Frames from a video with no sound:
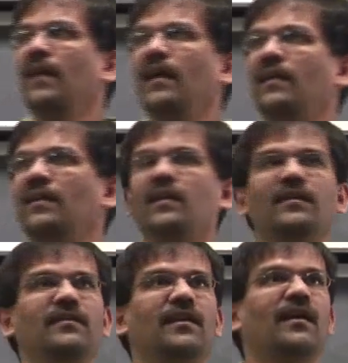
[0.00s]
And
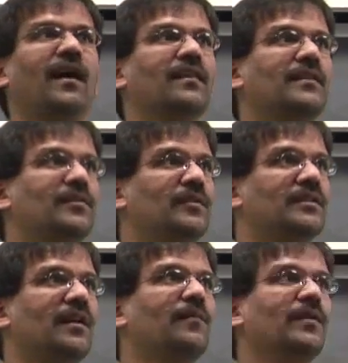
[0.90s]
there are other things
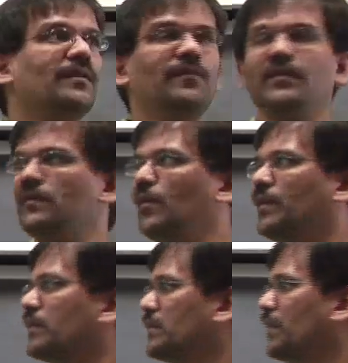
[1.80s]
which come with
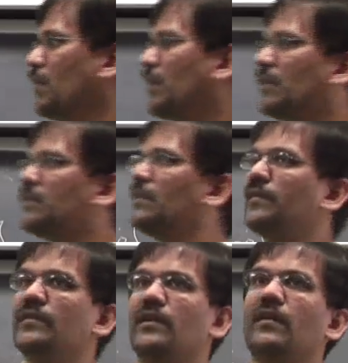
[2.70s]
doing this stuff. One of the
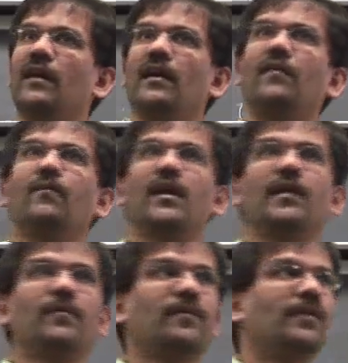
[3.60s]
stuff is you can have
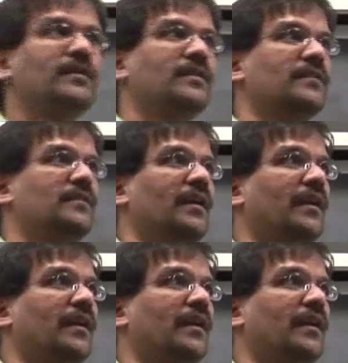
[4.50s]
multiple versions.